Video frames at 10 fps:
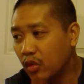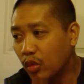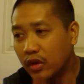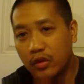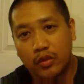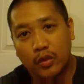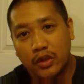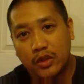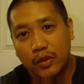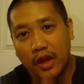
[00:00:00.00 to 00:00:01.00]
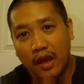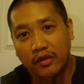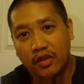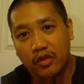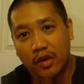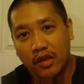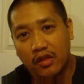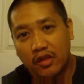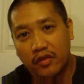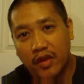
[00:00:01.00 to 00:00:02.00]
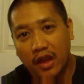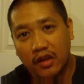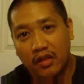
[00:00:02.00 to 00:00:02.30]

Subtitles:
What we have to stress is the fact